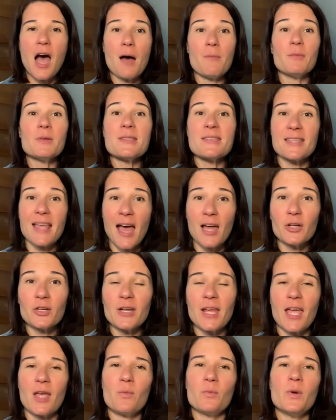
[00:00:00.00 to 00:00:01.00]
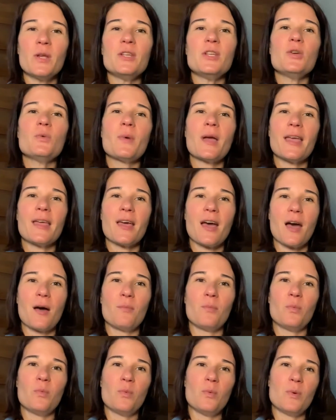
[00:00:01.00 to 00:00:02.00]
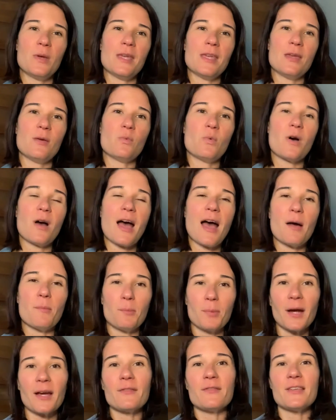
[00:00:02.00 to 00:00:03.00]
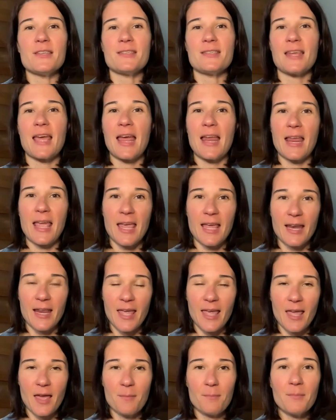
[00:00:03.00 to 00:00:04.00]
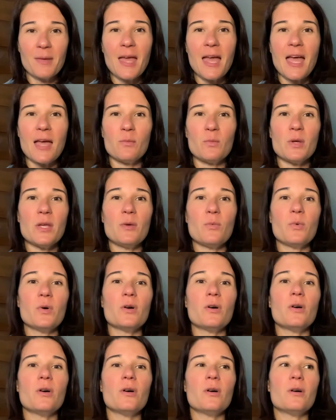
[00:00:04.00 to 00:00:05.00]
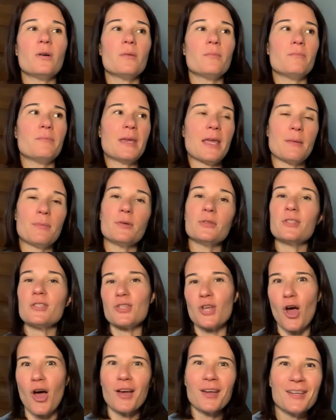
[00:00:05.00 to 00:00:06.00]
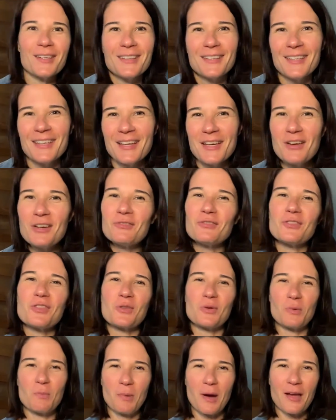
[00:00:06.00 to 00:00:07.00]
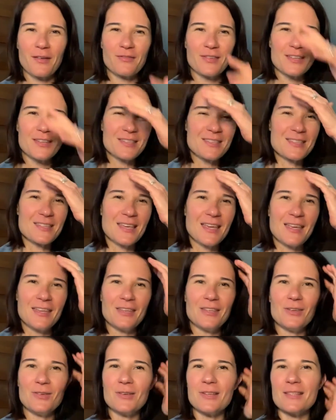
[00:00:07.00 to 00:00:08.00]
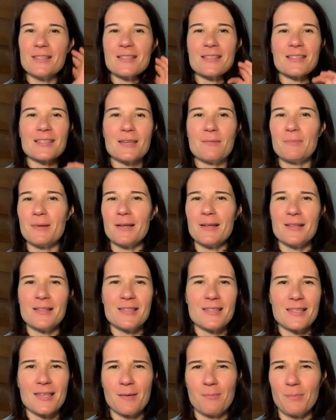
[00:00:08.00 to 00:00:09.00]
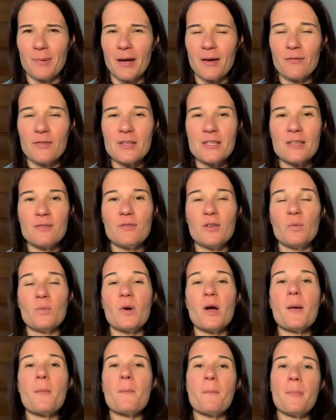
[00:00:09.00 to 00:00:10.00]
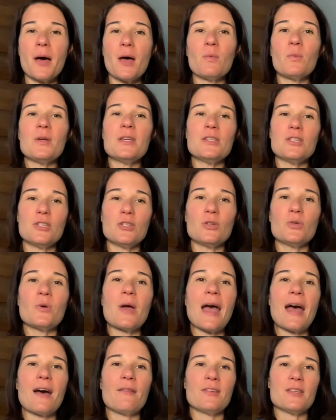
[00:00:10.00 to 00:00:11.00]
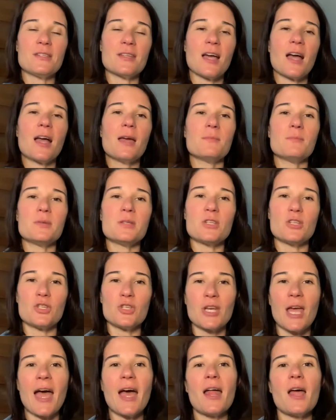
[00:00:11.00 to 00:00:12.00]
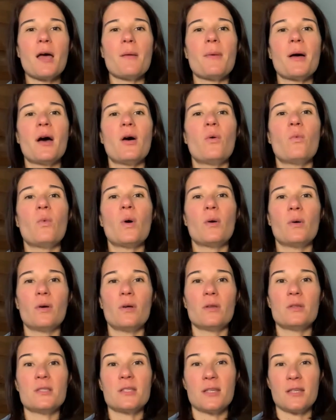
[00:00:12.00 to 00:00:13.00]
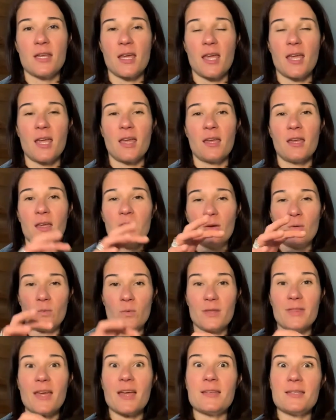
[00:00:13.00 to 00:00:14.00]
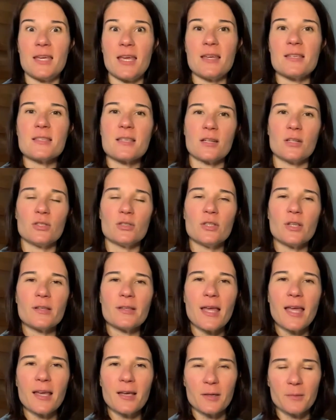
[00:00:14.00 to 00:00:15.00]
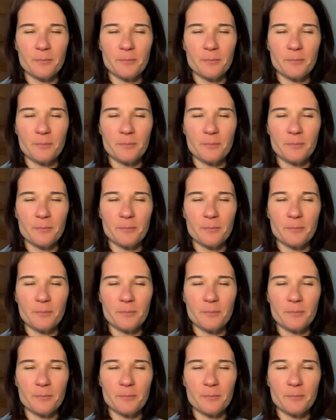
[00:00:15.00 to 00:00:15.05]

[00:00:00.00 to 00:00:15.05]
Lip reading: Saturday, when you wake up, we will have breakfast at 8 a.m. and we will be able to talk through breakfast. You can sleep in and skip breakfast if you want, but we do have a time to chat about what that day is going to look like.